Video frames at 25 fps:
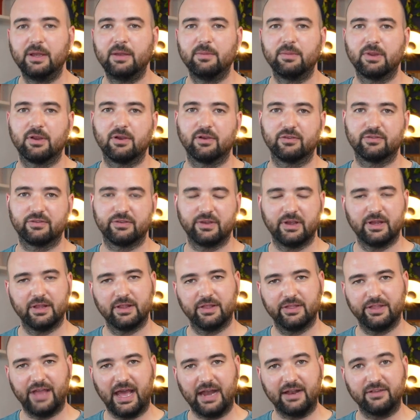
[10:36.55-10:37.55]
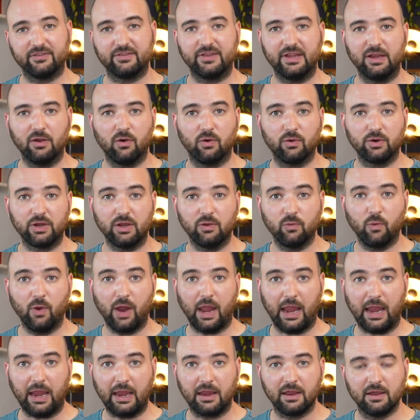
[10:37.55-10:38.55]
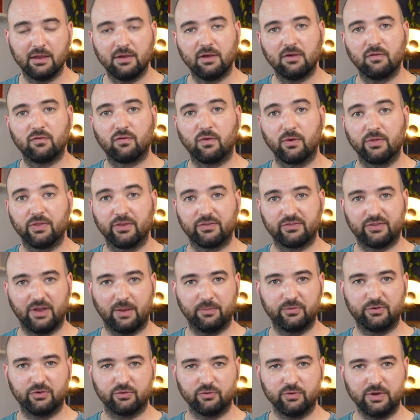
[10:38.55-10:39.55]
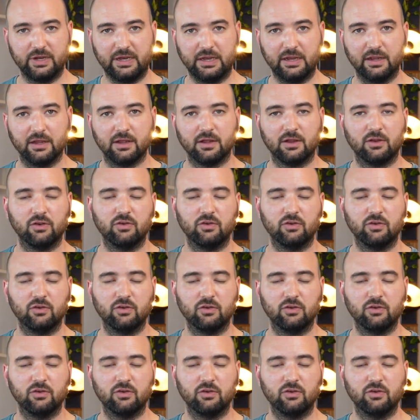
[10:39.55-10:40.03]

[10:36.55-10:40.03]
because that is the only way for the sub to really